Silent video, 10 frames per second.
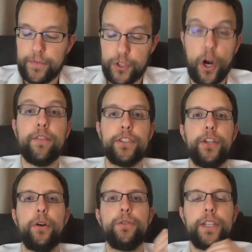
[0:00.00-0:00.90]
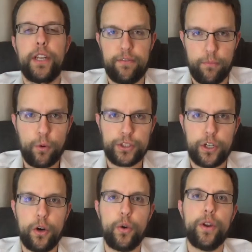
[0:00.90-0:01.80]
Jarvis knows enough Morse
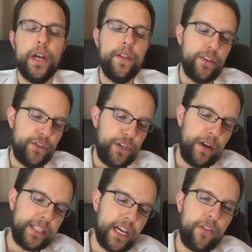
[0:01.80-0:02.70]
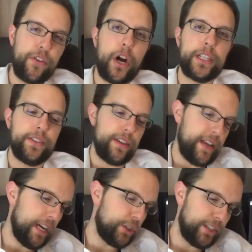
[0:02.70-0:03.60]
code. She writes down the dots and the
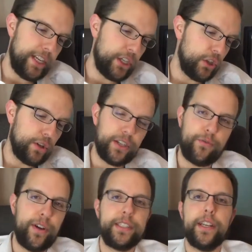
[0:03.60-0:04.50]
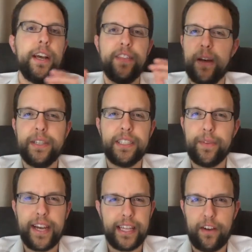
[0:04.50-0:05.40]
dashes, and he just looks and reads it. That'd be
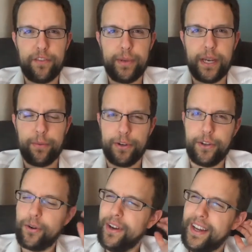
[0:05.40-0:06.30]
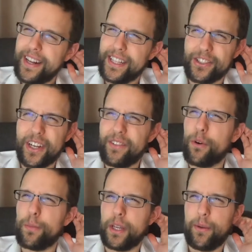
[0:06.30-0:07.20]
something I'd love to be able to do. It's not a
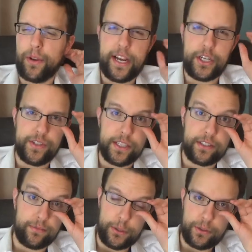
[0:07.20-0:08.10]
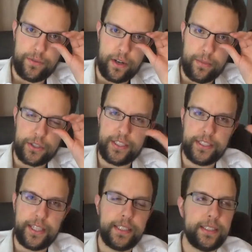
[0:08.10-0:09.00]
form of communication that's used very much
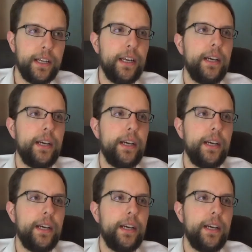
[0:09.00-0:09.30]
these days.